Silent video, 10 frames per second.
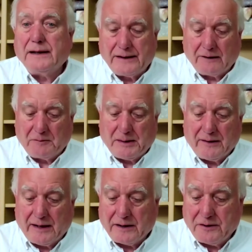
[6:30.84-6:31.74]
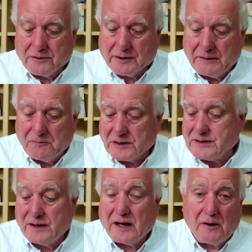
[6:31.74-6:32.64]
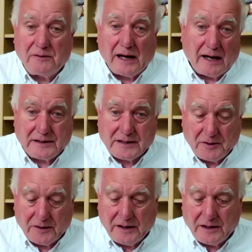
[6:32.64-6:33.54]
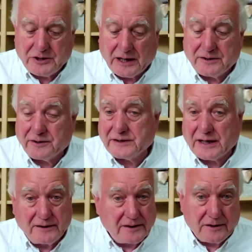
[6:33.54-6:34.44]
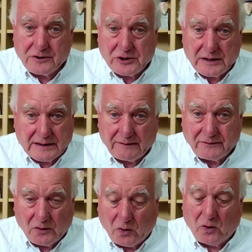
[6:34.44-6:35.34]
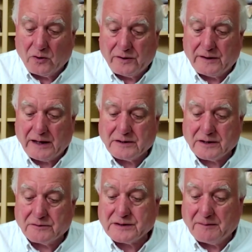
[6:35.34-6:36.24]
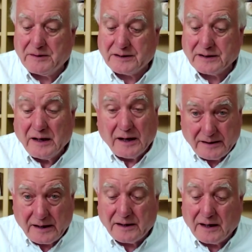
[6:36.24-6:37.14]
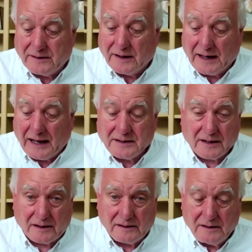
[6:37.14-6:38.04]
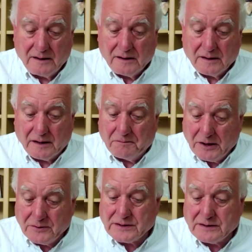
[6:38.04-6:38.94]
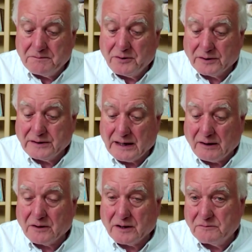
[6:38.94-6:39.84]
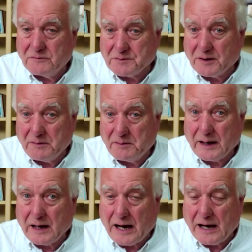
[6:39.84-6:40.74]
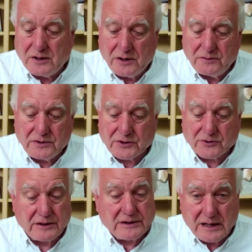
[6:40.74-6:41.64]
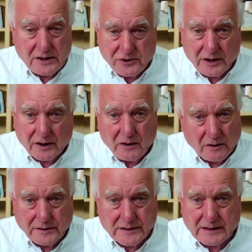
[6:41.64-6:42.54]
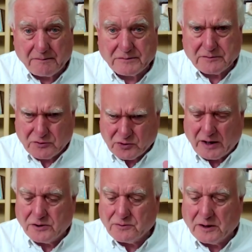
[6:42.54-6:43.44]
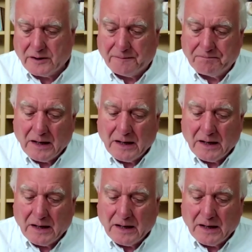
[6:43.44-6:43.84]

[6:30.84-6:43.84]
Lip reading: Enough about that. Ukraine wasn't the only item on the agenda at either the G7 or the NATO summit. Indeed, at the latter, the most important outcome was probably a new strategic concept, strange word,